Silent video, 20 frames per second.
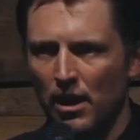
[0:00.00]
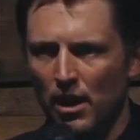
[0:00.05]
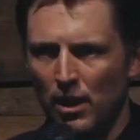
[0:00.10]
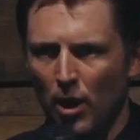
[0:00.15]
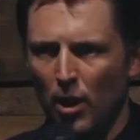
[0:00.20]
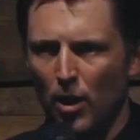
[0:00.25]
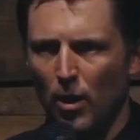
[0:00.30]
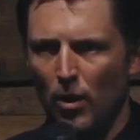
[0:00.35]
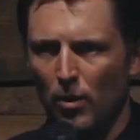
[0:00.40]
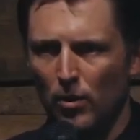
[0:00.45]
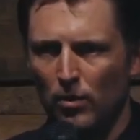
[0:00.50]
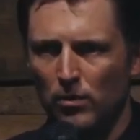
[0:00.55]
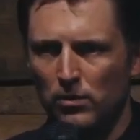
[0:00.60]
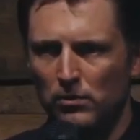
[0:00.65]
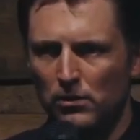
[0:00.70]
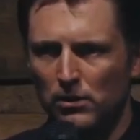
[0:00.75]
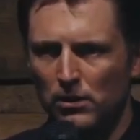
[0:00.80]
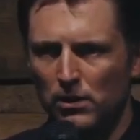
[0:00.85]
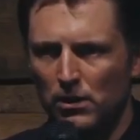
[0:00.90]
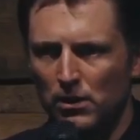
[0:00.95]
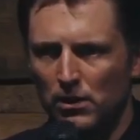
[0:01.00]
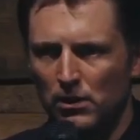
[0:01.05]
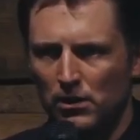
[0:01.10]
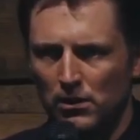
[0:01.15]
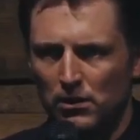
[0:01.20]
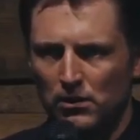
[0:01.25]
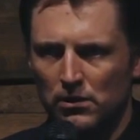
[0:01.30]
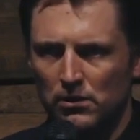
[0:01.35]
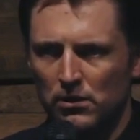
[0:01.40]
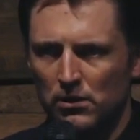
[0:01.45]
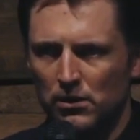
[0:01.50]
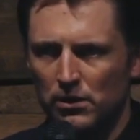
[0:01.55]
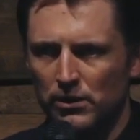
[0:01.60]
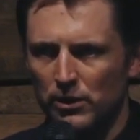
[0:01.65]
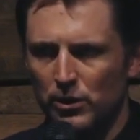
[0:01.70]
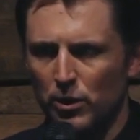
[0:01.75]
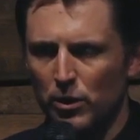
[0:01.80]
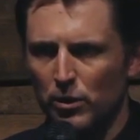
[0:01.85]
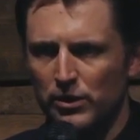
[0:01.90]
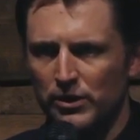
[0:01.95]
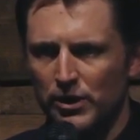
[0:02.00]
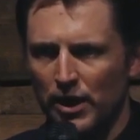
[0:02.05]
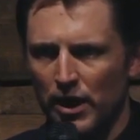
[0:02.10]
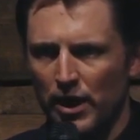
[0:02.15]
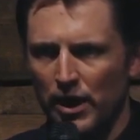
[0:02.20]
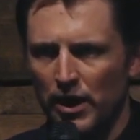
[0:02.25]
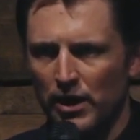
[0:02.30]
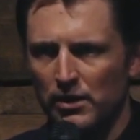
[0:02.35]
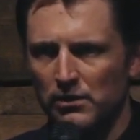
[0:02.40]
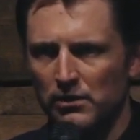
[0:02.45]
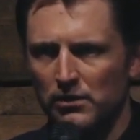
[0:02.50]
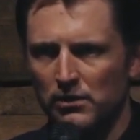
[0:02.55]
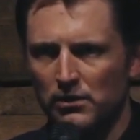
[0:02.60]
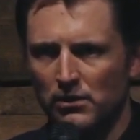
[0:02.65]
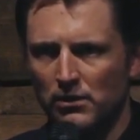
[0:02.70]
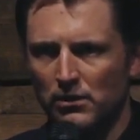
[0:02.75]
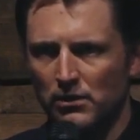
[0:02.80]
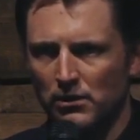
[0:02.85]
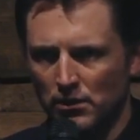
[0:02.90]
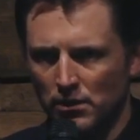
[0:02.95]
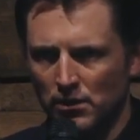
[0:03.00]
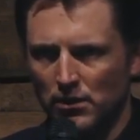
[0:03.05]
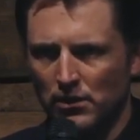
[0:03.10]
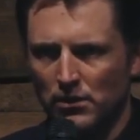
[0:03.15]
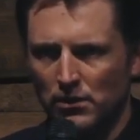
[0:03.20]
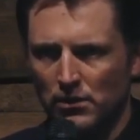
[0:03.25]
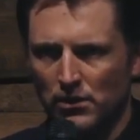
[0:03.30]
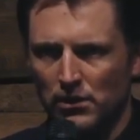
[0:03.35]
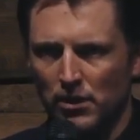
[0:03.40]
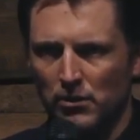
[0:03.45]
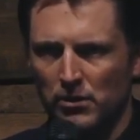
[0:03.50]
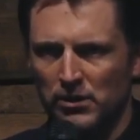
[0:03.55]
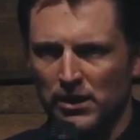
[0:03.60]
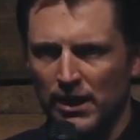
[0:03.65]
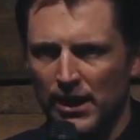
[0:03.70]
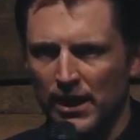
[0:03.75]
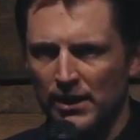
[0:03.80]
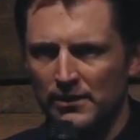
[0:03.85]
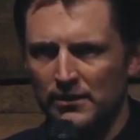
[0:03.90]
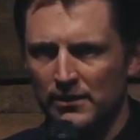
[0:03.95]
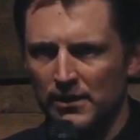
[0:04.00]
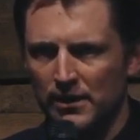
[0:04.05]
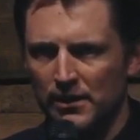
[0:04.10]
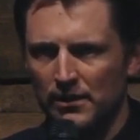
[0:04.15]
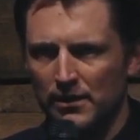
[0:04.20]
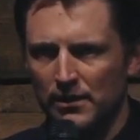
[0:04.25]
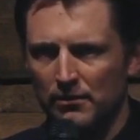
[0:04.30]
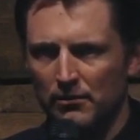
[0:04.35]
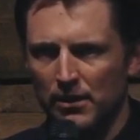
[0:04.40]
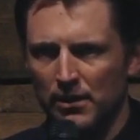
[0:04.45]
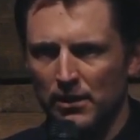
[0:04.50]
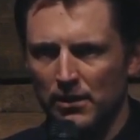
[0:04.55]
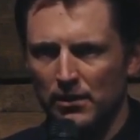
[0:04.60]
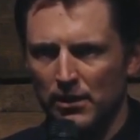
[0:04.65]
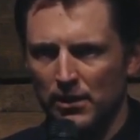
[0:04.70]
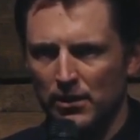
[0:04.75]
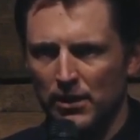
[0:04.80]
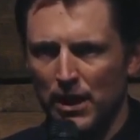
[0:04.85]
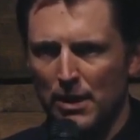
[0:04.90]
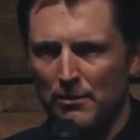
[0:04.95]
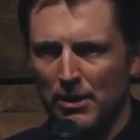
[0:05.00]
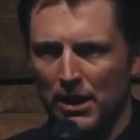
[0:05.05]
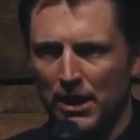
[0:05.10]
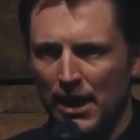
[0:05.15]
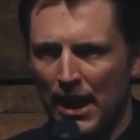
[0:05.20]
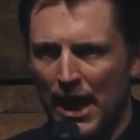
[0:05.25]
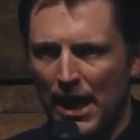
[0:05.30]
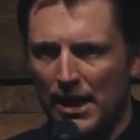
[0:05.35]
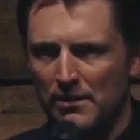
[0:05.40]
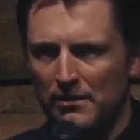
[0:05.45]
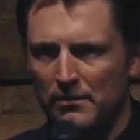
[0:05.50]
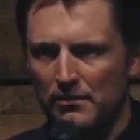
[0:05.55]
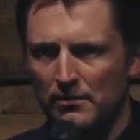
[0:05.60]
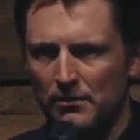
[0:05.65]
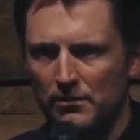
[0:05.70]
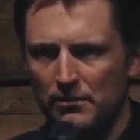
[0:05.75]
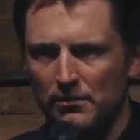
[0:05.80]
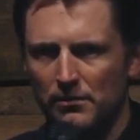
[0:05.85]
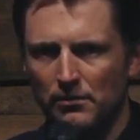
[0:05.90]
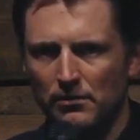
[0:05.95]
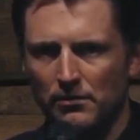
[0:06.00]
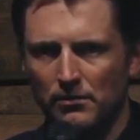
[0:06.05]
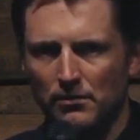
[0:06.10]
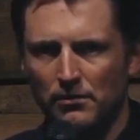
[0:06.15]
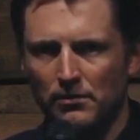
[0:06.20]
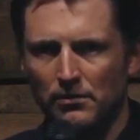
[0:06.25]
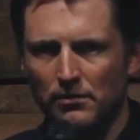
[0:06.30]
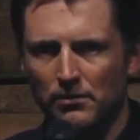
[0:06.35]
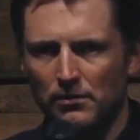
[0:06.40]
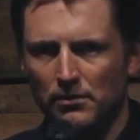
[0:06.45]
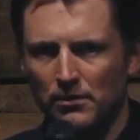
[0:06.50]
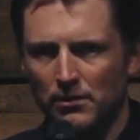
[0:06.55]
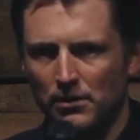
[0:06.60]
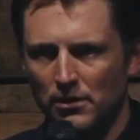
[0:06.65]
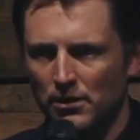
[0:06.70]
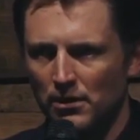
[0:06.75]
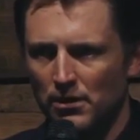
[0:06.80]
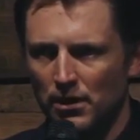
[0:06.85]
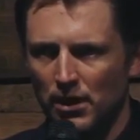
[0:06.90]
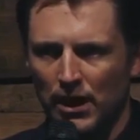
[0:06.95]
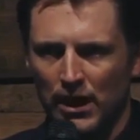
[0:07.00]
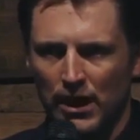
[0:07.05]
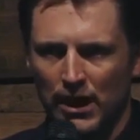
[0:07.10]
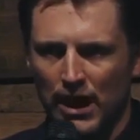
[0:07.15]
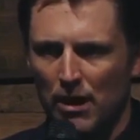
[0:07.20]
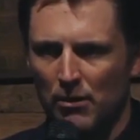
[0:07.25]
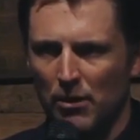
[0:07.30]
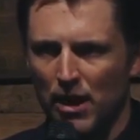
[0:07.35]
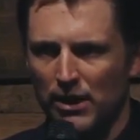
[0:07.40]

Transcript: hello, in the news today, there was a kitten in, with a little yarmulke hat, and it got